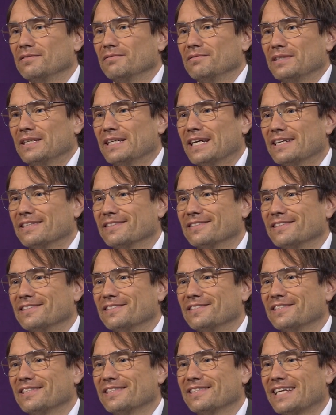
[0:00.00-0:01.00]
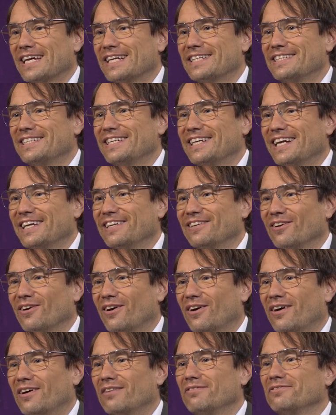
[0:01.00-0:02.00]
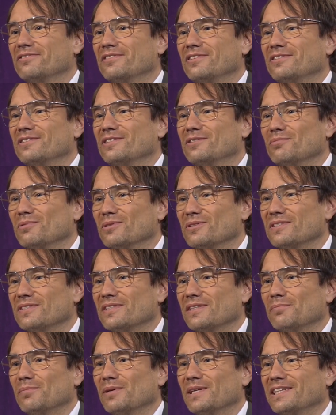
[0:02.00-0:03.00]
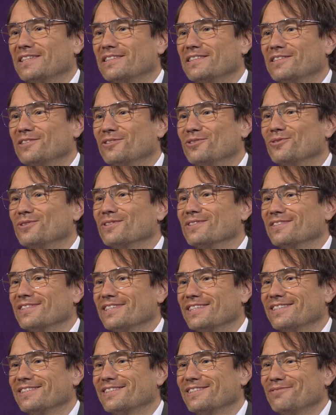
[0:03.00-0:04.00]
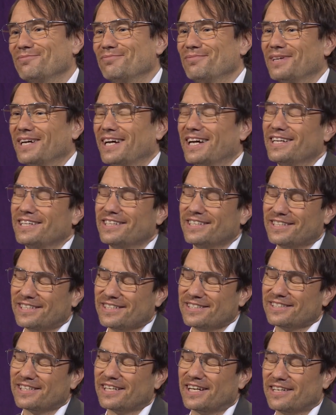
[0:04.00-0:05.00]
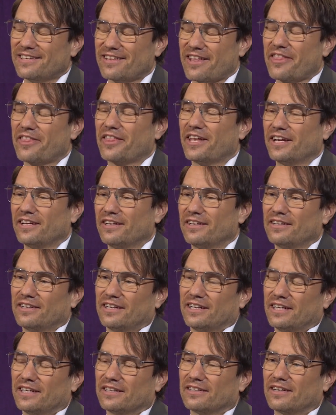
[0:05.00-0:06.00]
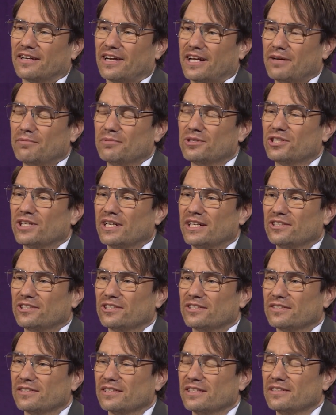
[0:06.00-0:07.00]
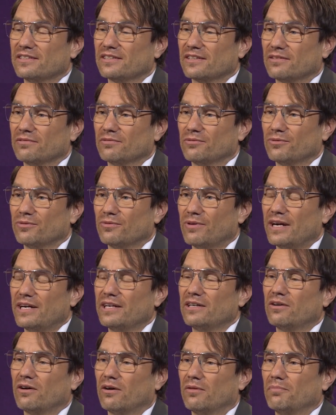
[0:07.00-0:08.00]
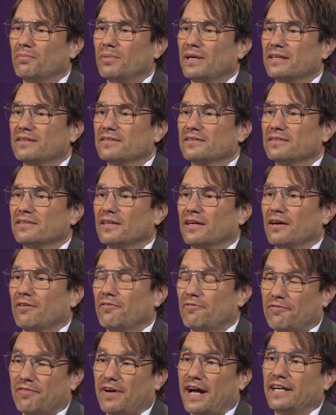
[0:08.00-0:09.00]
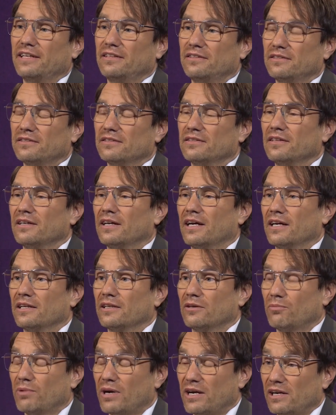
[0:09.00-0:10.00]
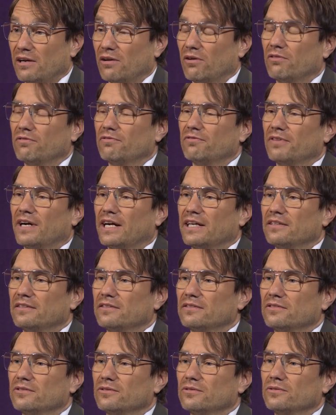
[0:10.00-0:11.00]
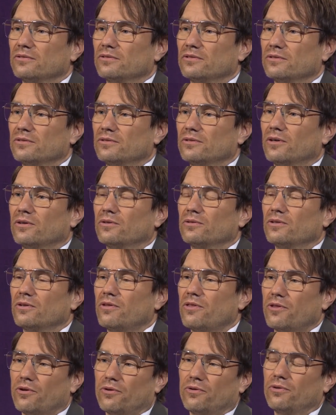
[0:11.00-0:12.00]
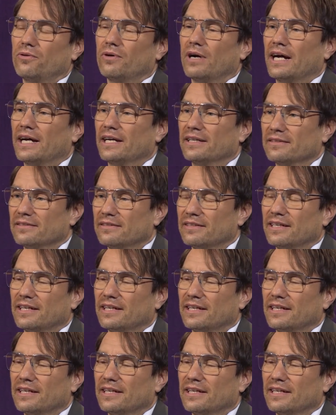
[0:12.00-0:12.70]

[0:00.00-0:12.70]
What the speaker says: yes, this is at the end often a responsibility to the system. And in this case, I think the climate change is a very complex fight and a very long fight to go through. And